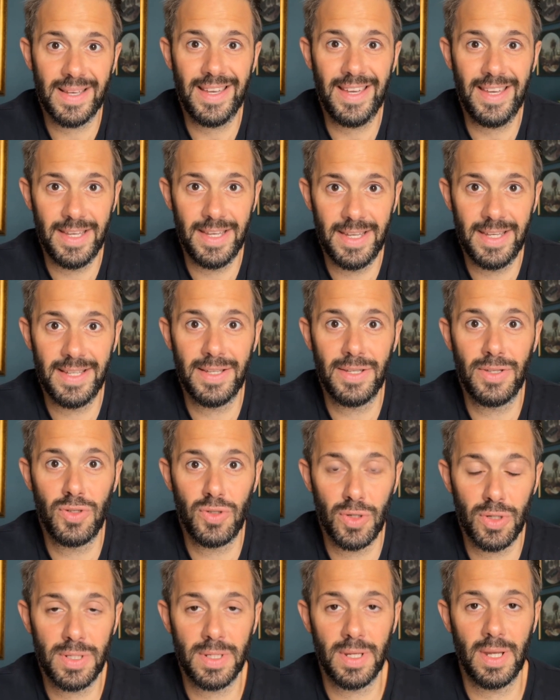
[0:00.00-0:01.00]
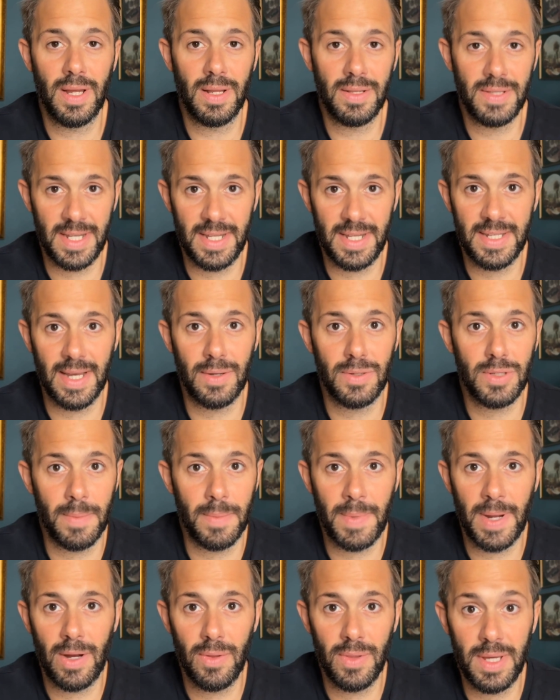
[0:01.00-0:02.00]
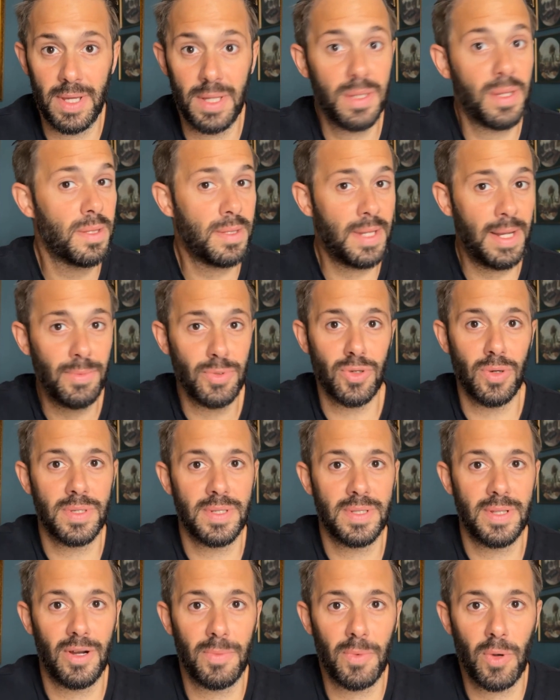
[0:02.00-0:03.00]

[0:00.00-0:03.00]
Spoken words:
is just details about these snapshots that I'm